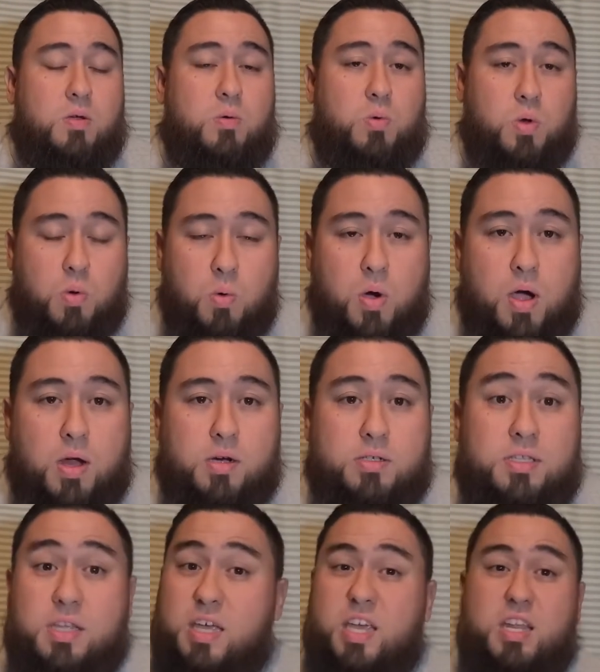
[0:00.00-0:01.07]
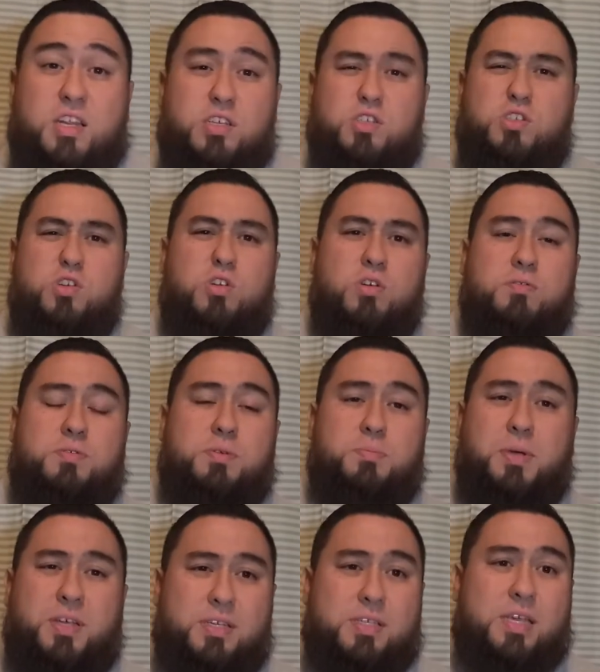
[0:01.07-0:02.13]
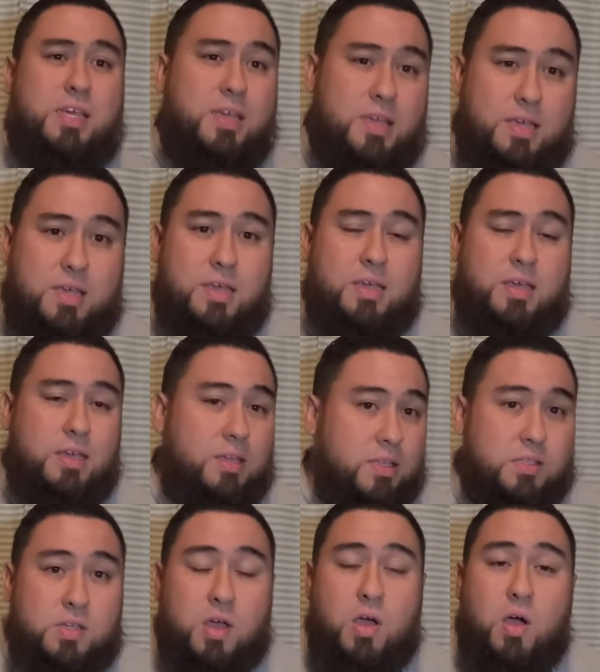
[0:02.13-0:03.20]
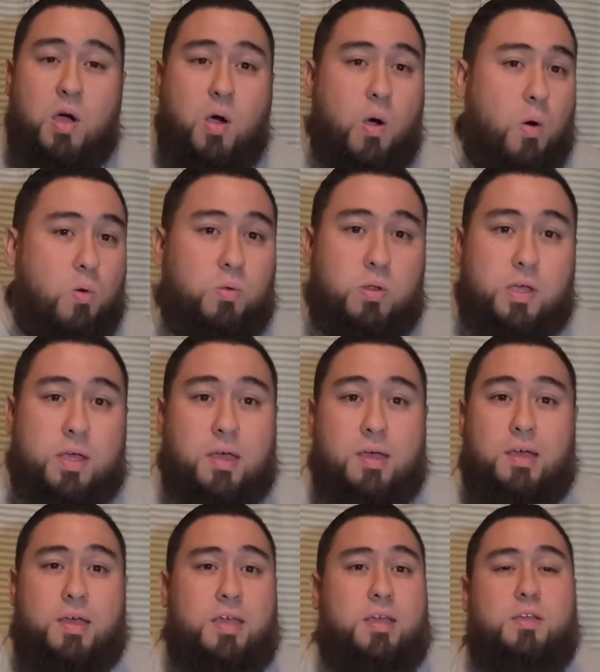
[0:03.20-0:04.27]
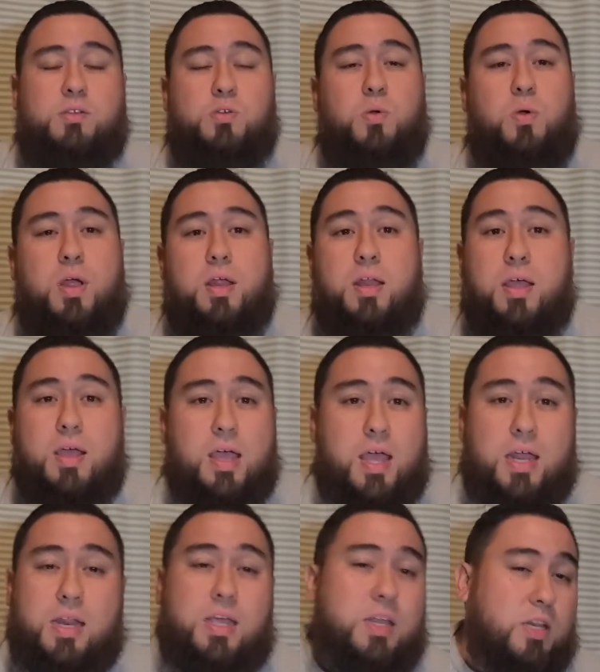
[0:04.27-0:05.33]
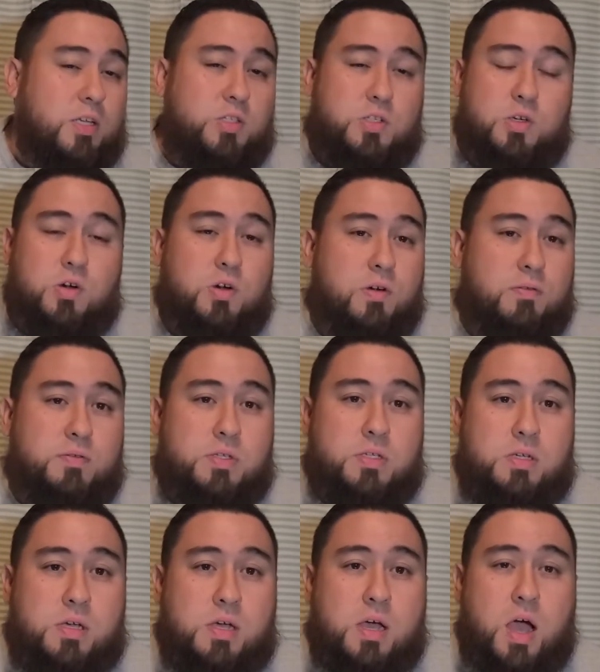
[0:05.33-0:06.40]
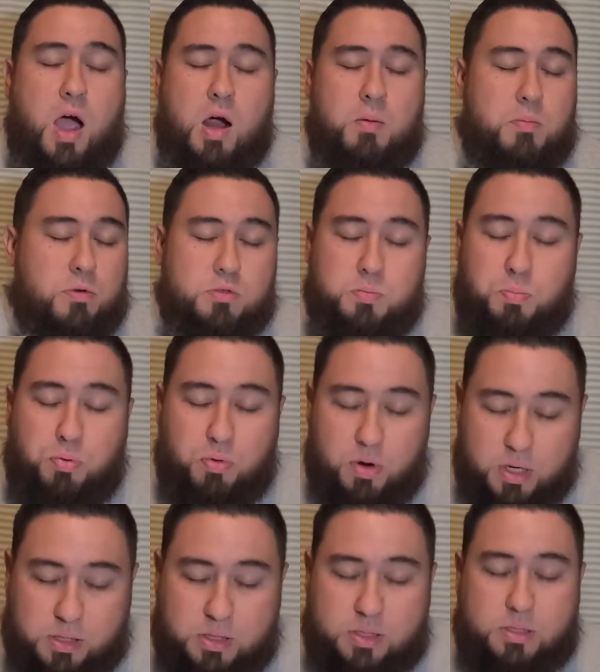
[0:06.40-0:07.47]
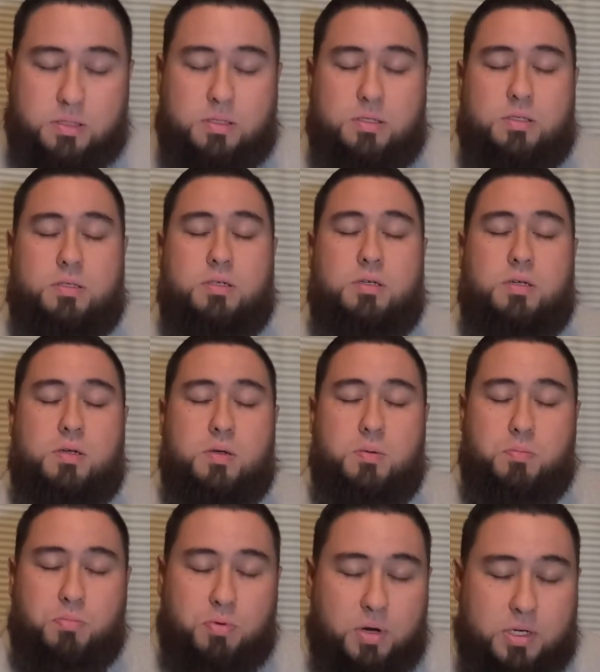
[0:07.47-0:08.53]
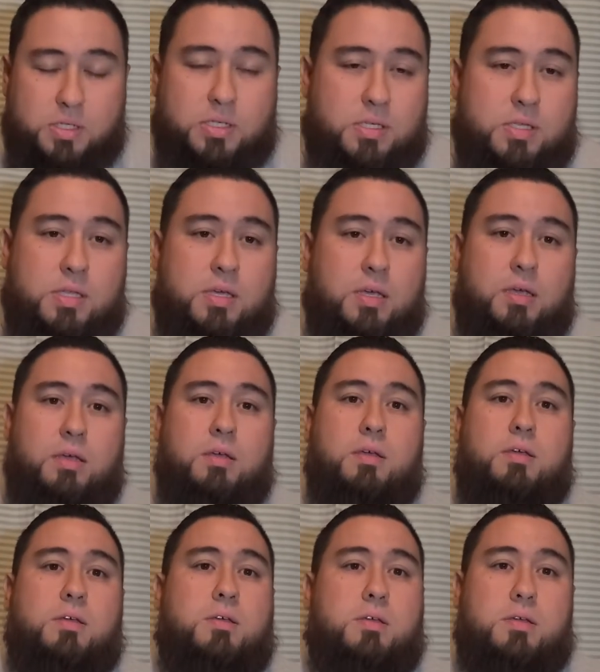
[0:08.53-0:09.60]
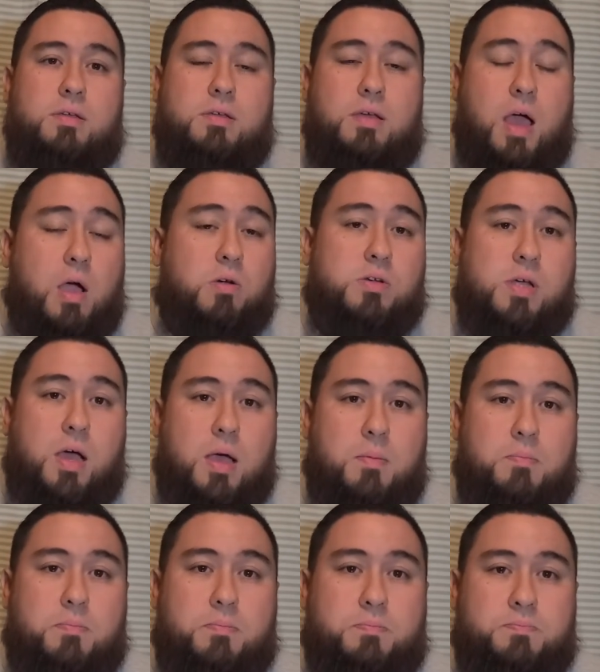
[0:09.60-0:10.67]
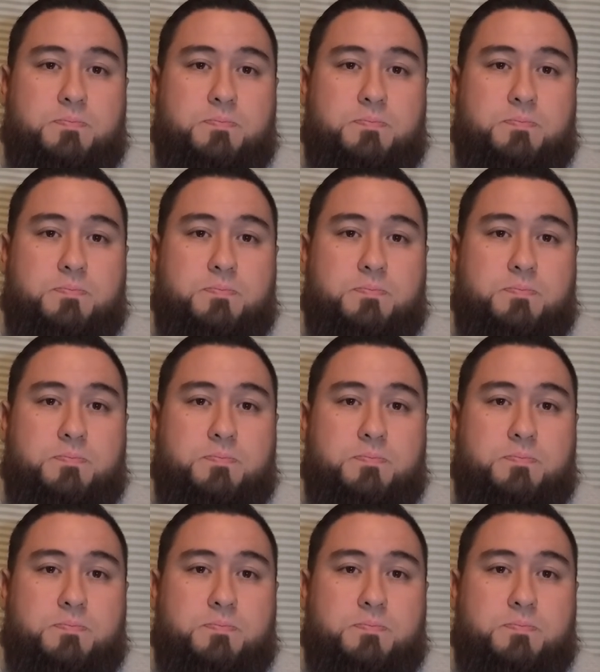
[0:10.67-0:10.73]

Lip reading: requires, that He deserves, because He is holy, He is great, and He deserves our most precious, precious thing, our time.